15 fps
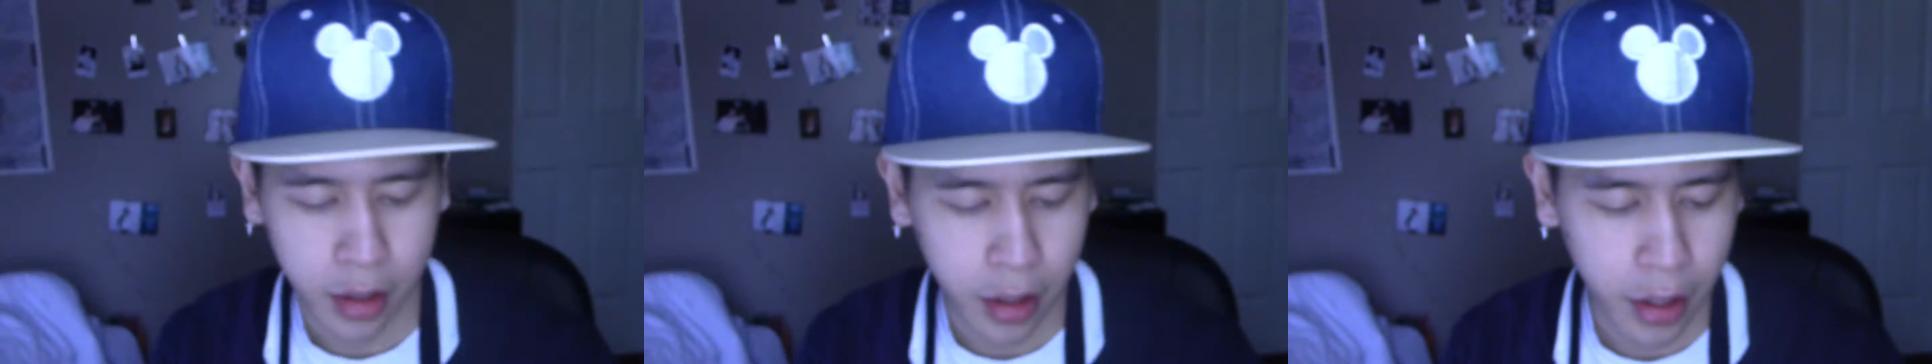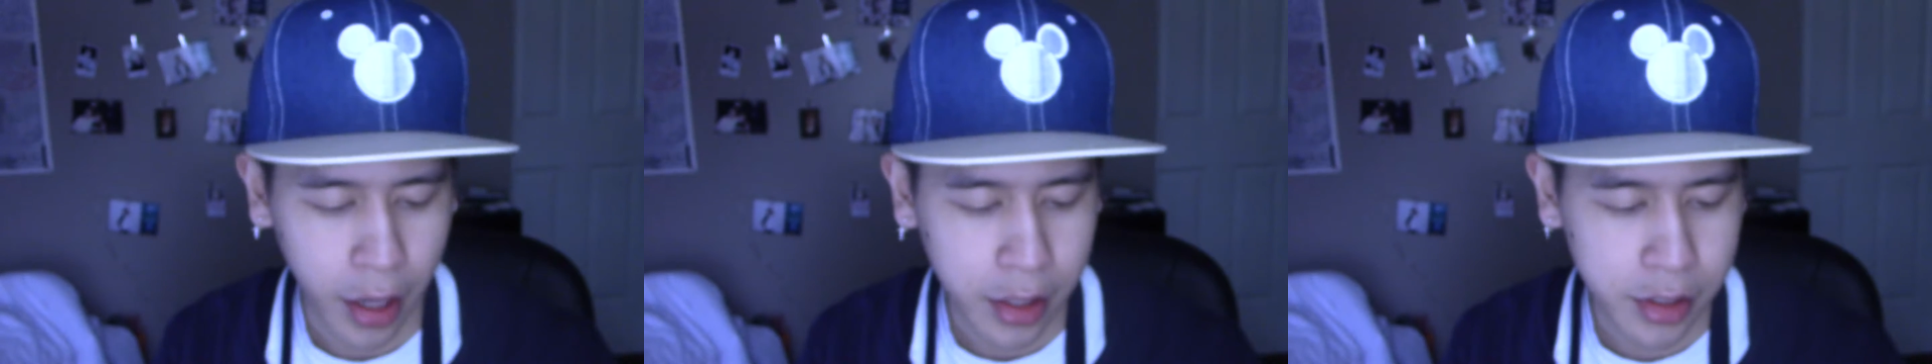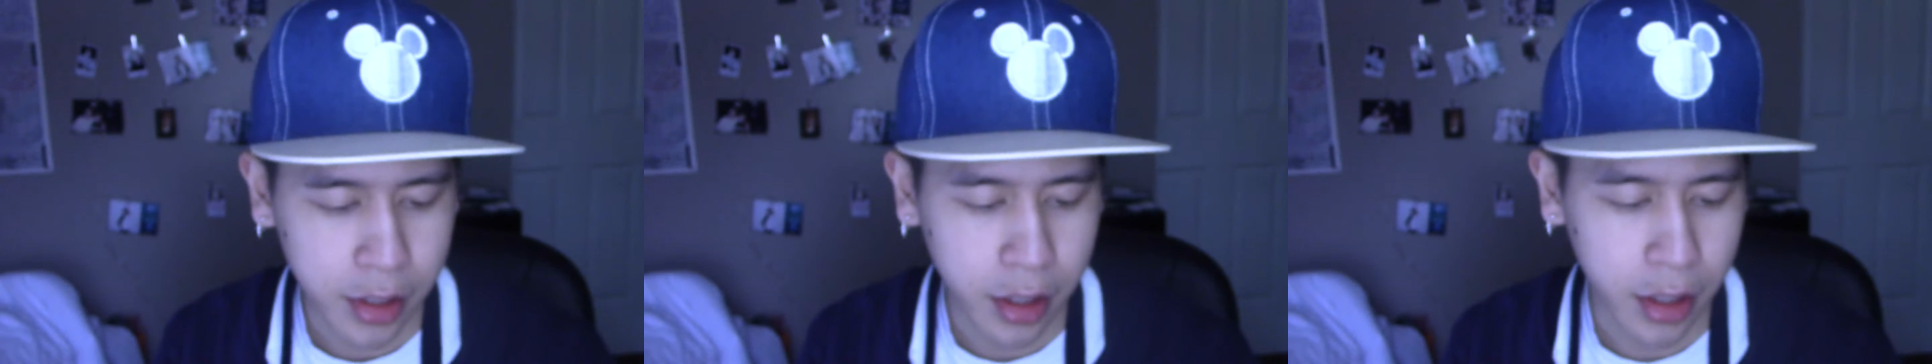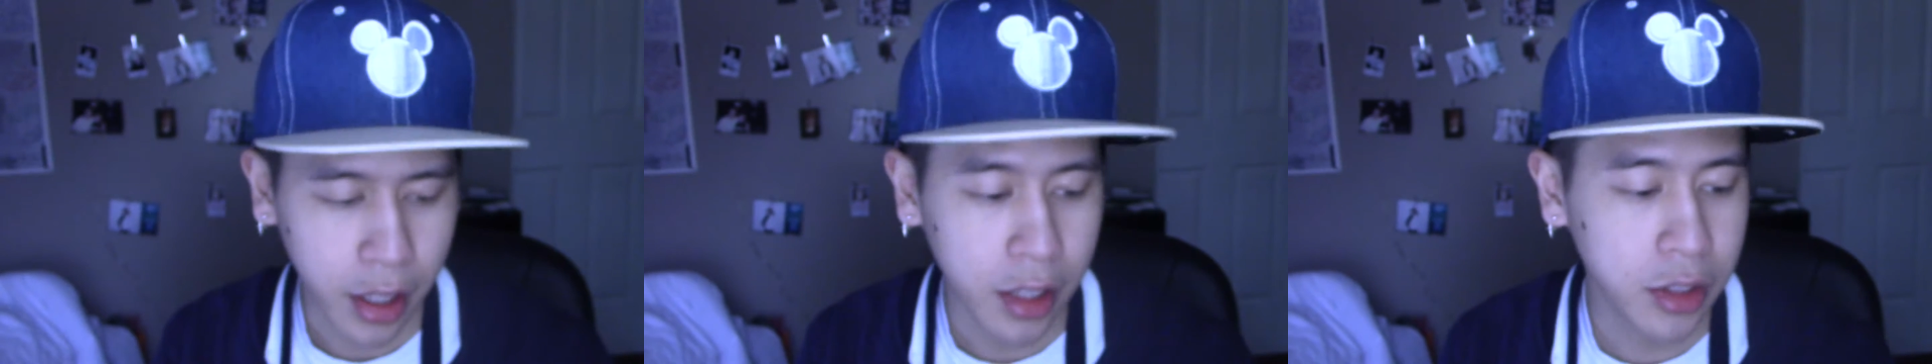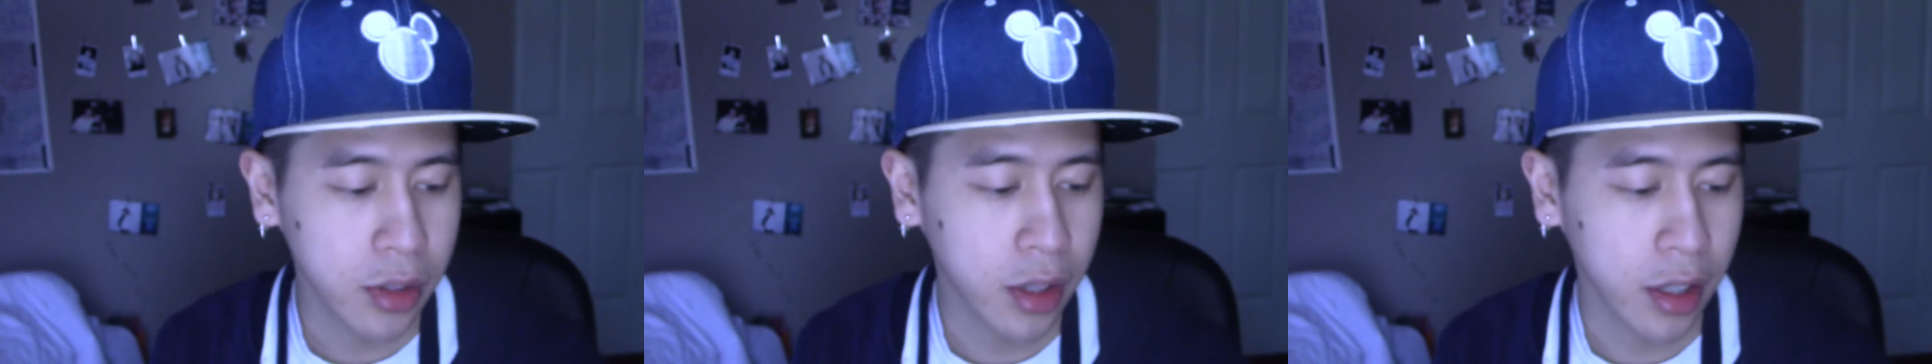it has the
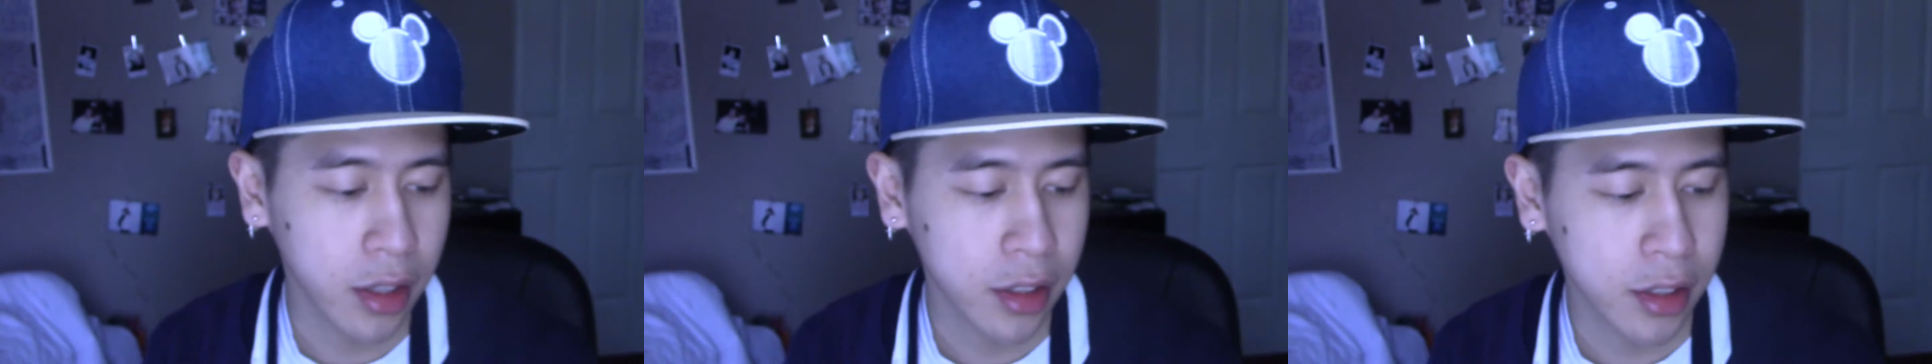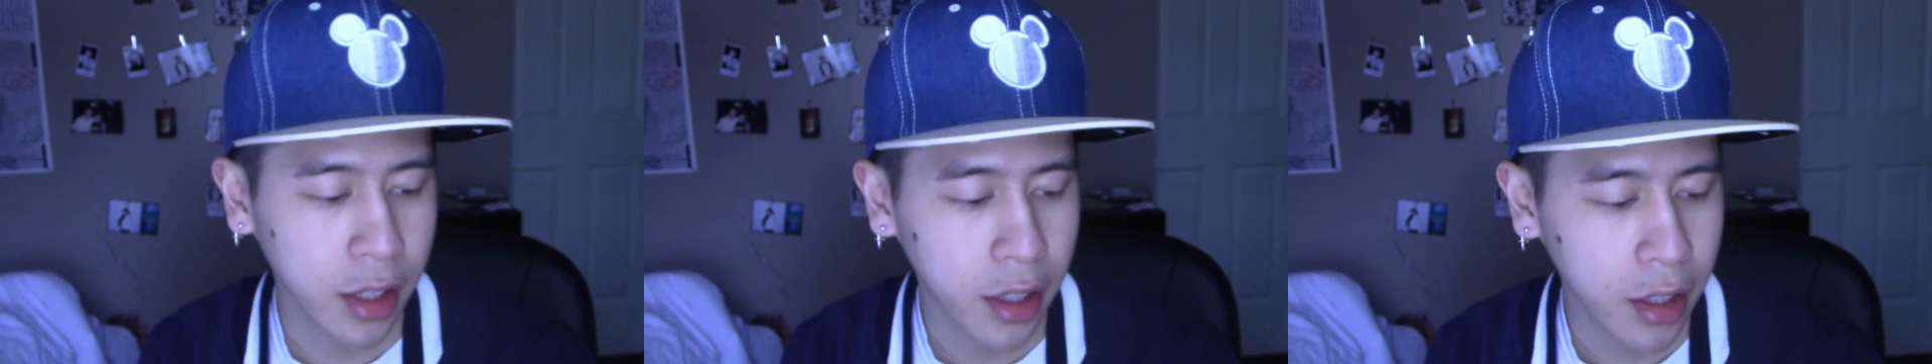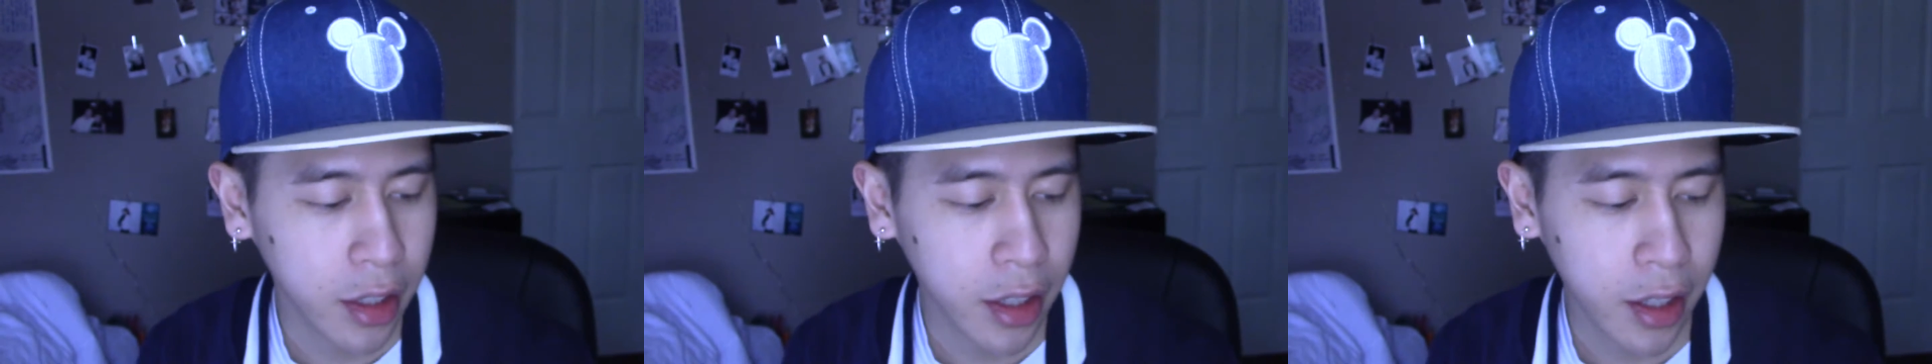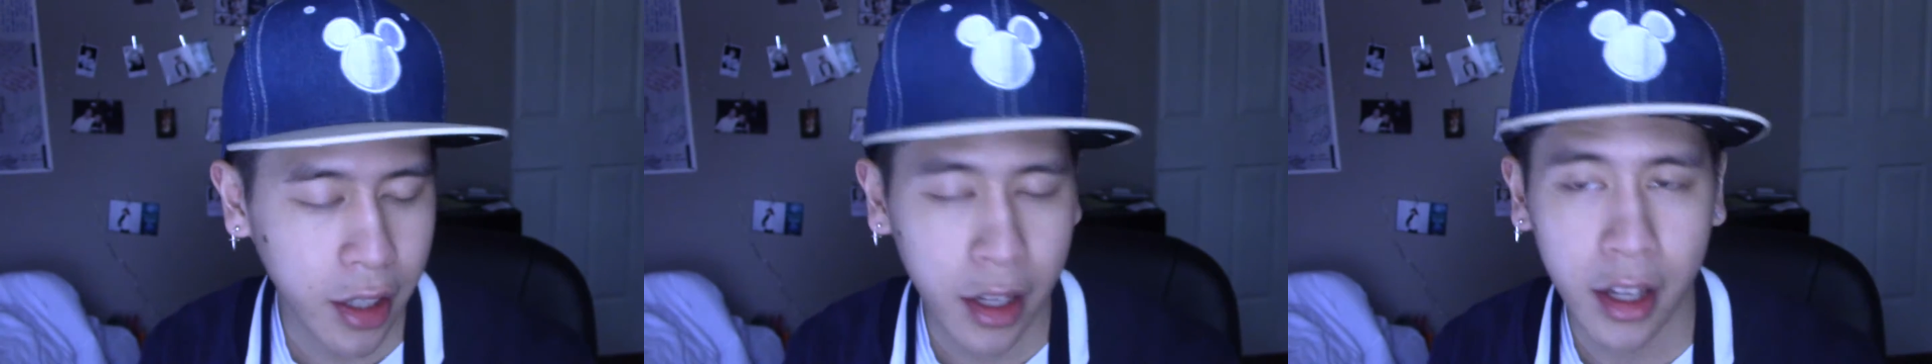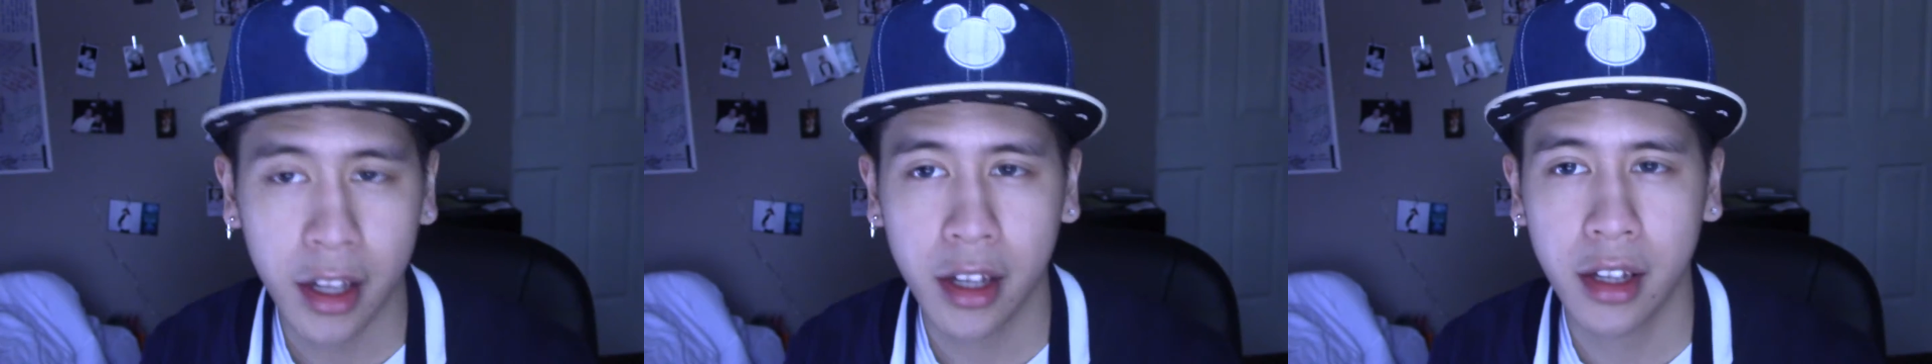Katsucon design on
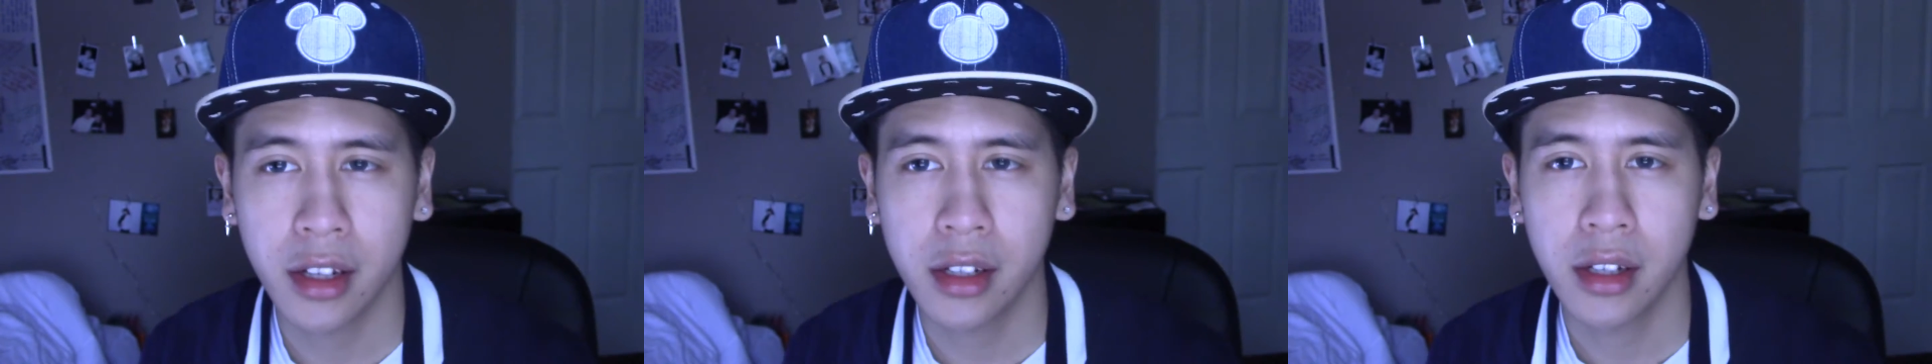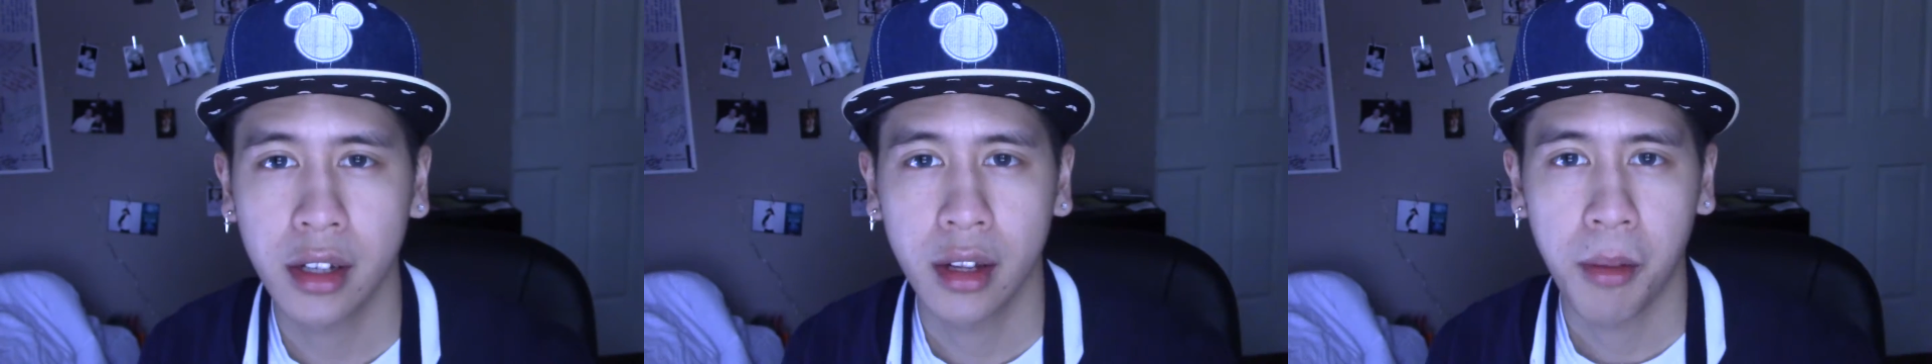it and